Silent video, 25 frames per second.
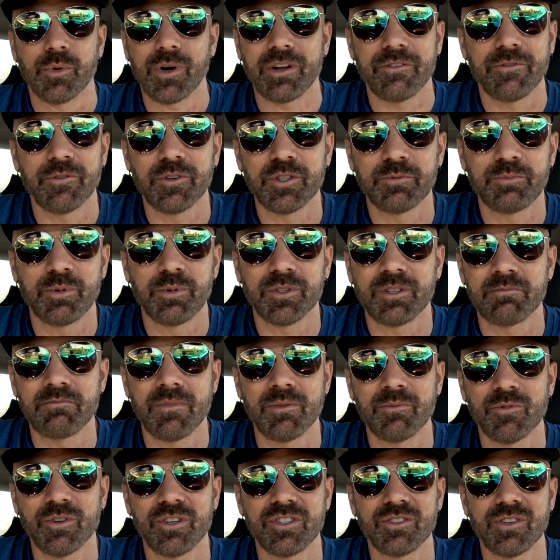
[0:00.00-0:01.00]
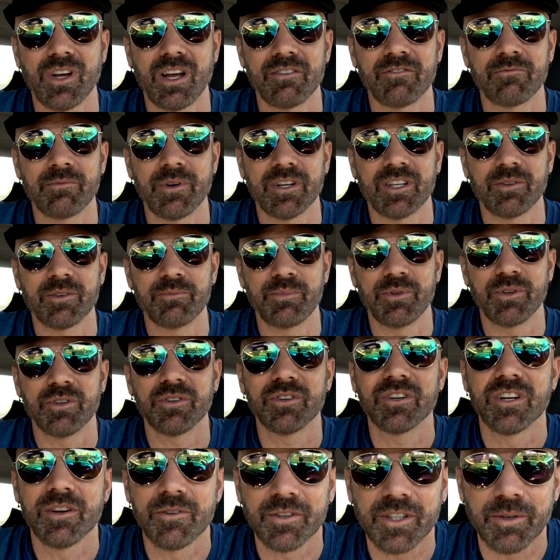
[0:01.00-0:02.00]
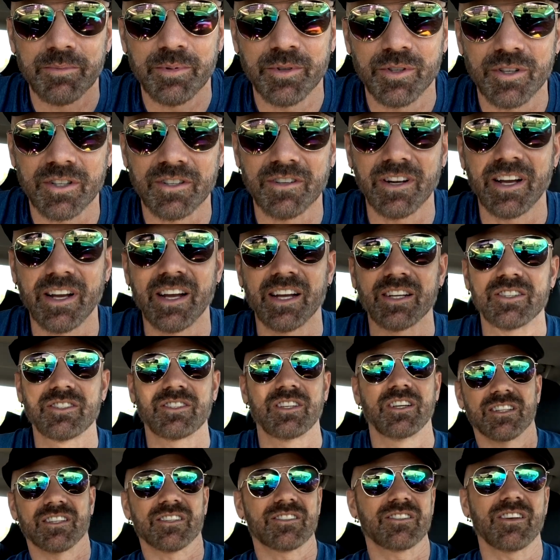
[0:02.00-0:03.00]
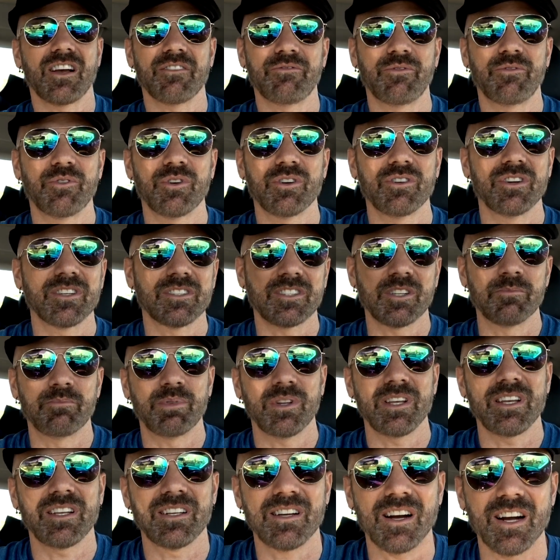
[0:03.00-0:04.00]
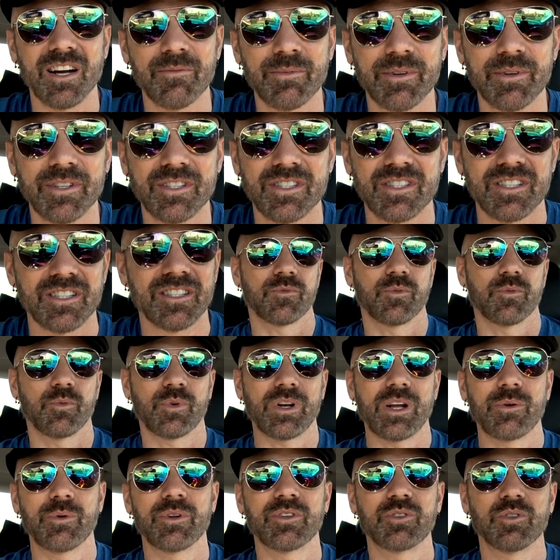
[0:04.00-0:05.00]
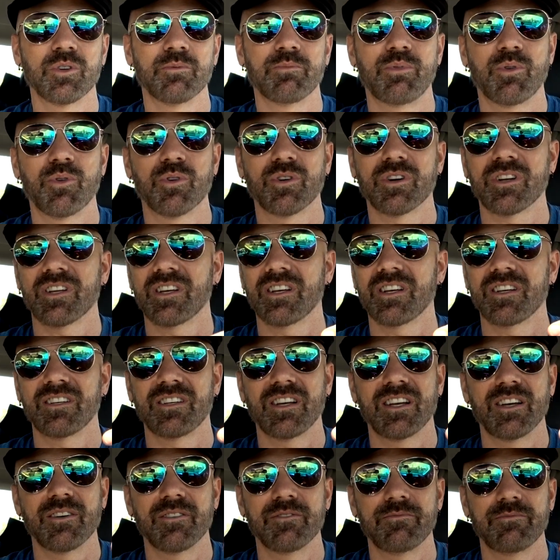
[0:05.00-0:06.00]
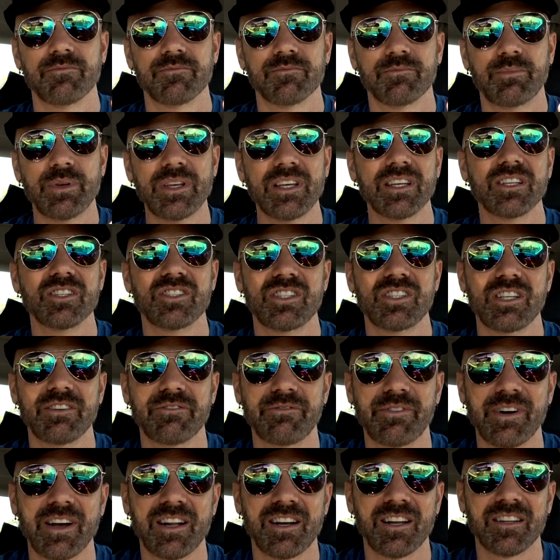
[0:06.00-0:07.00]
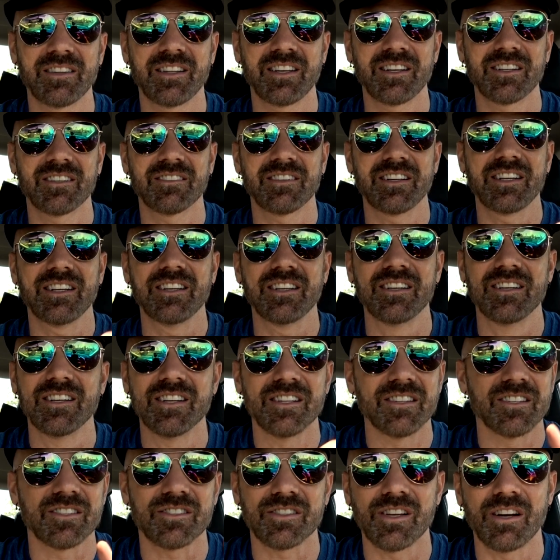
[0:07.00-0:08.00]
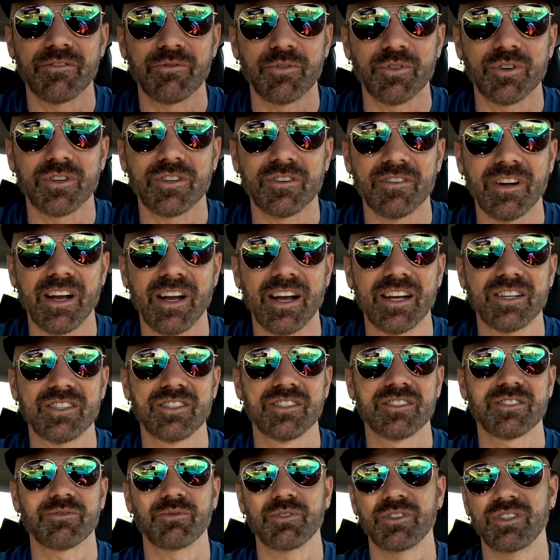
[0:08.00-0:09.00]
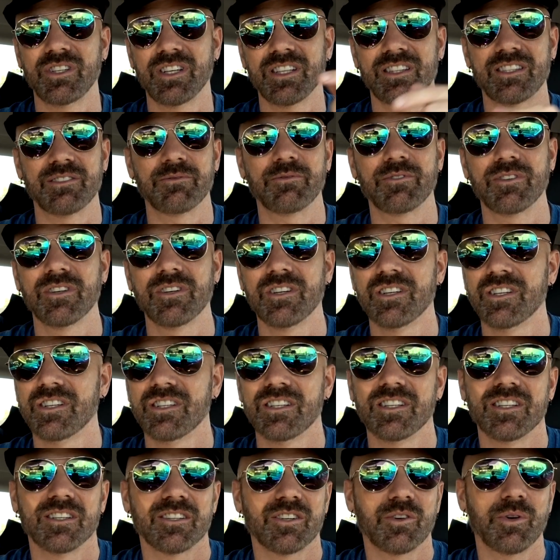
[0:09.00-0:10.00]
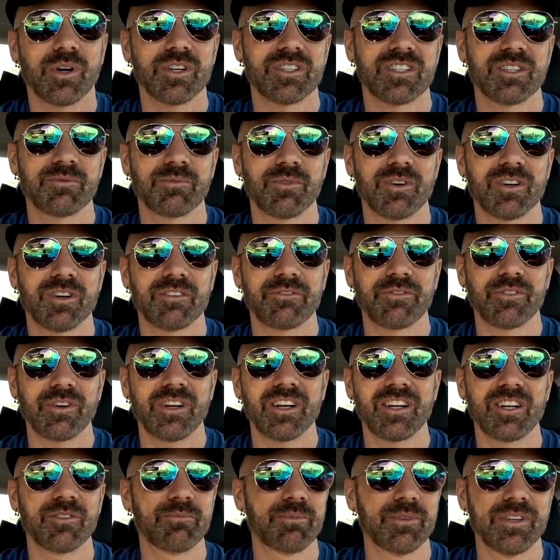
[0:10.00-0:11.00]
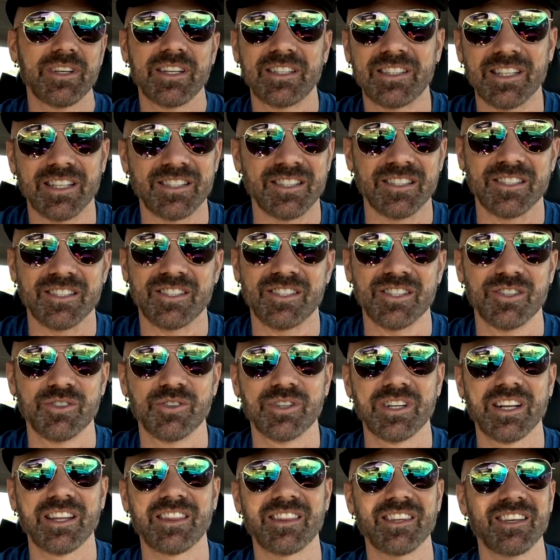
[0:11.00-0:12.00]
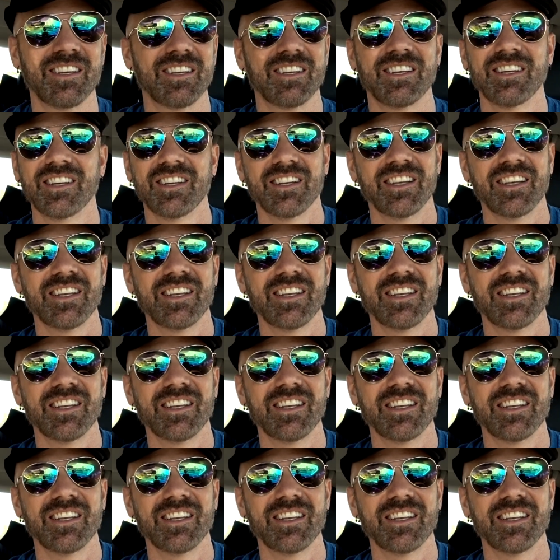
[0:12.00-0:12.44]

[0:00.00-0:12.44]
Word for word: When I first put the memory drive in my computer, computer crashed. The software is complete garbage. When I went to import a, a PNG file in there, the software crashes. When you hit the question mark for help, it doesn't show anything.